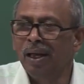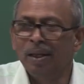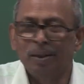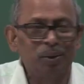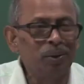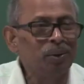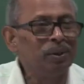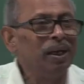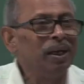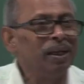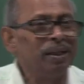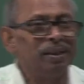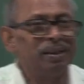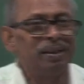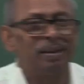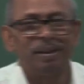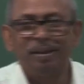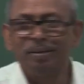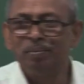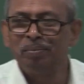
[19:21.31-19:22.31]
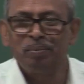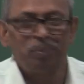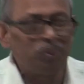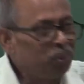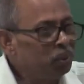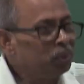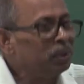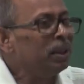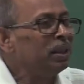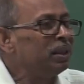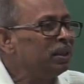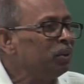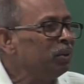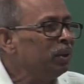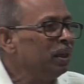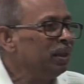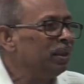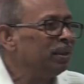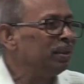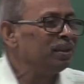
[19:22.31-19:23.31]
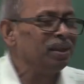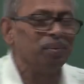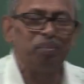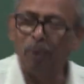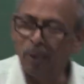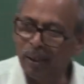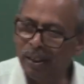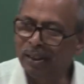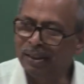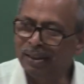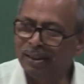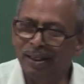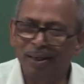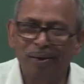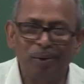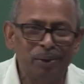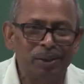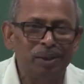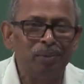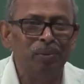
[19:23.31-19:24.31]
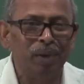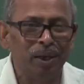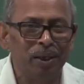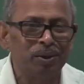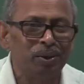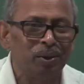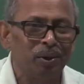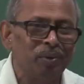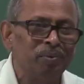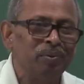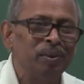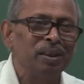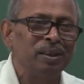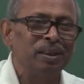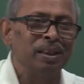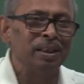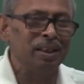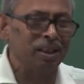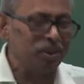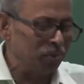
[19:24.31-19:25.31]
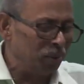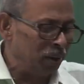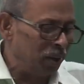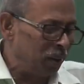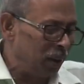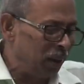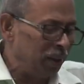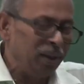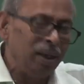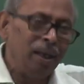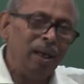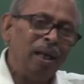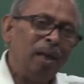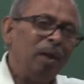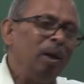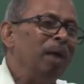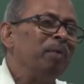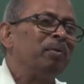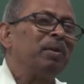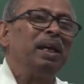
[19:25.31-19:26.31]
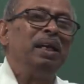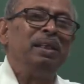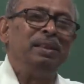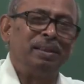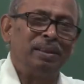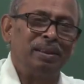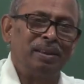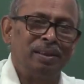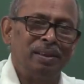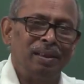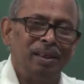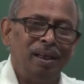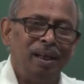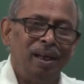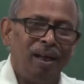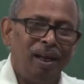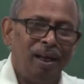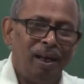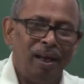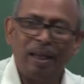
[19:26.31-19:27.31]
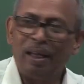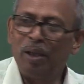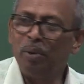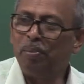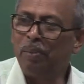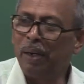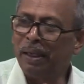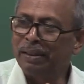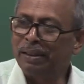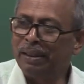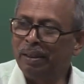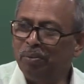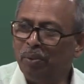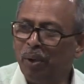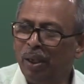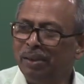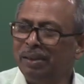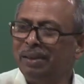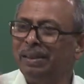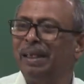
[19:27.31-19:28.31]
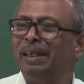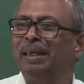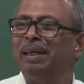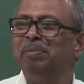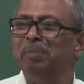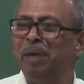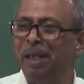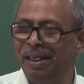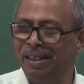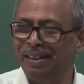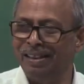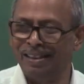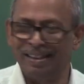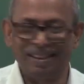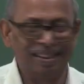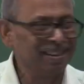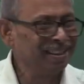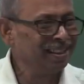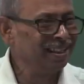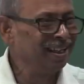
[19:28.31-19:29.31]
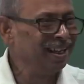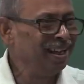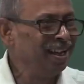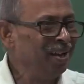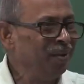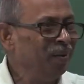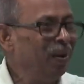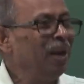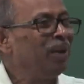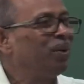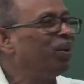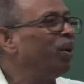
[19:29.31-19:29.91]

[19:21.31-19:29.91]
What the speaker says: So, there two things you need, the polyester or similar sort of things, synthetic one, you will have crease, like you press them once, that remains, while